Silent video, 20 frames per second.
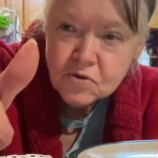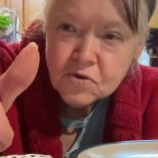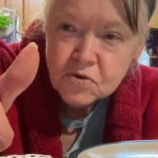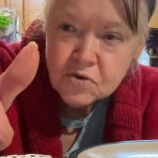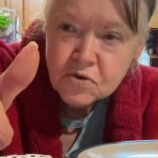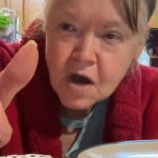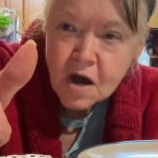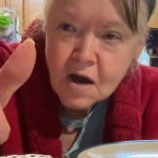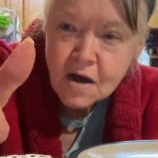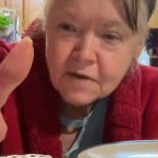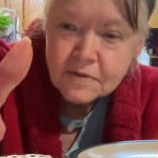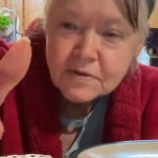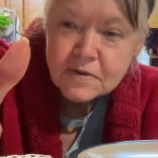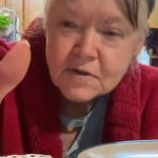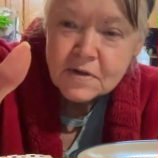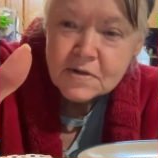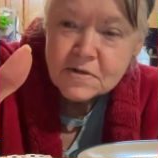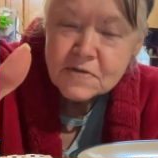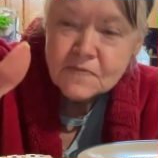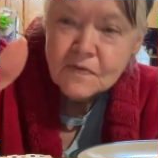You got
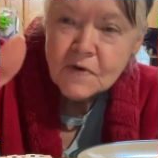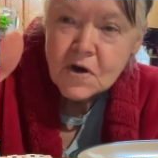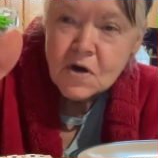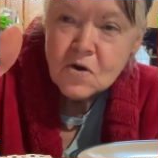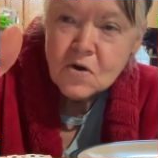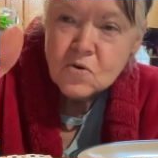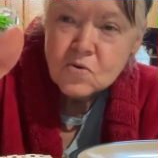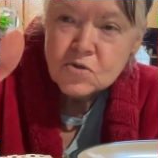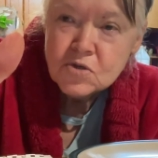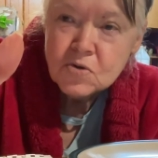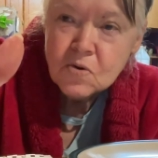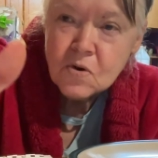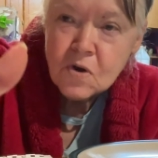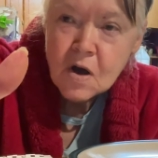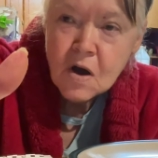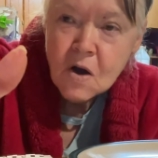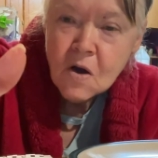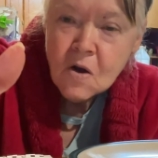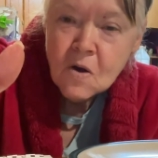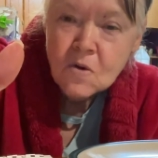this, folks. You're
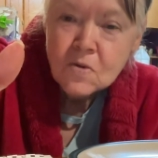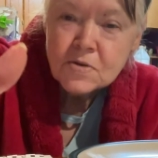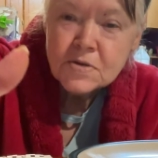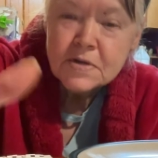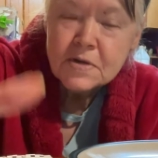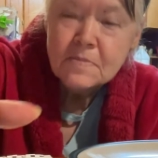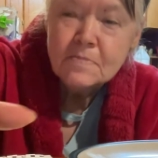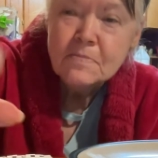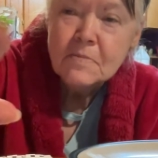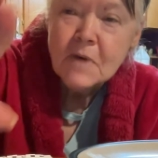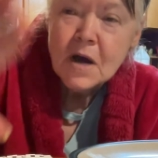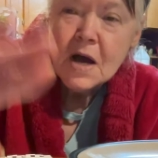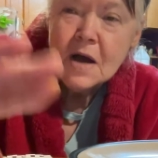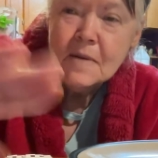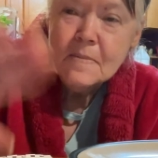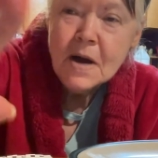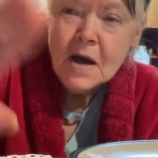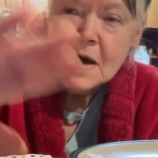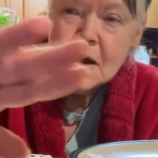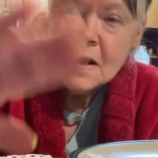awesome.
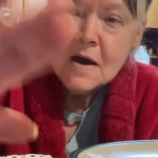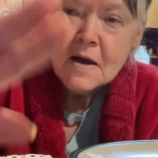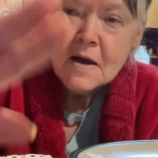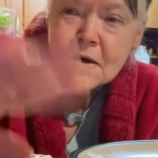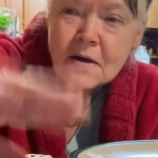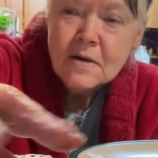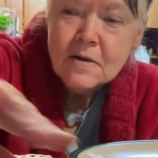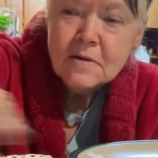Bye-bye.